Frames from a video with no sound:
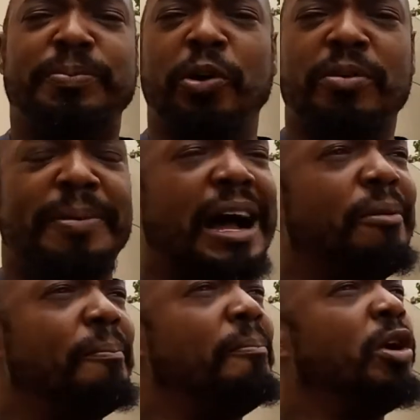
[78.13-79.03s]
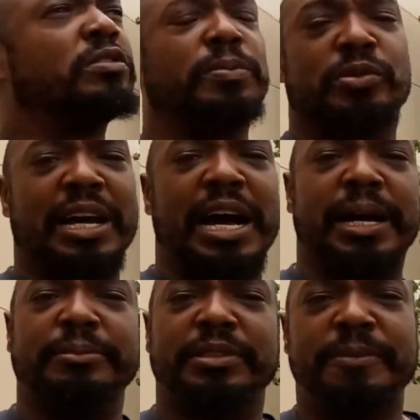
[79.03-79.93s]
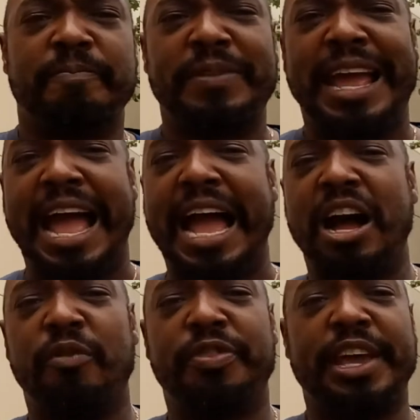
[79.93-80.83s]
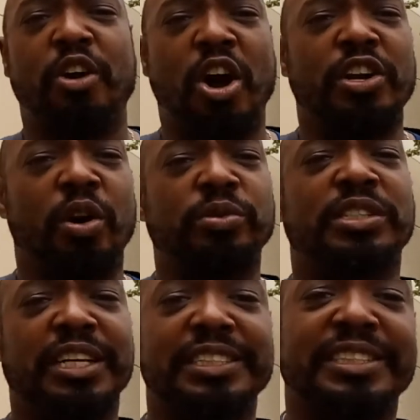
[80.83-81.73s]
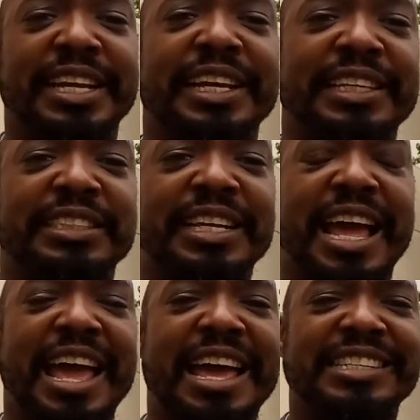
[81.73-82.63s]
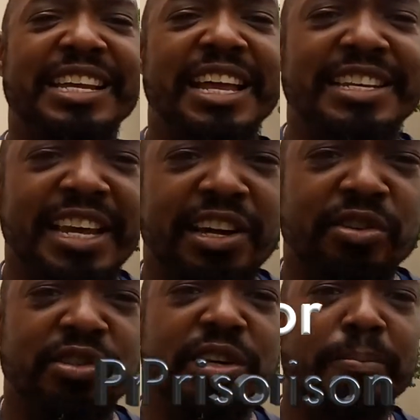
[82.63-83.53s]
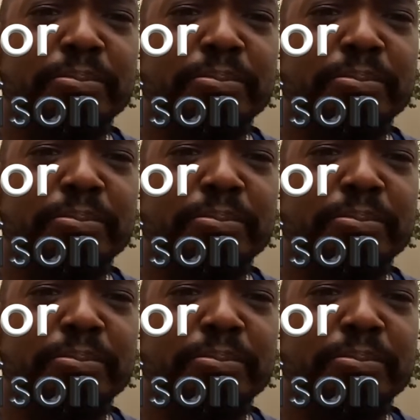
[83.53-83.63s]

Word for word: spoke about multiple times how there are no such things as debtor's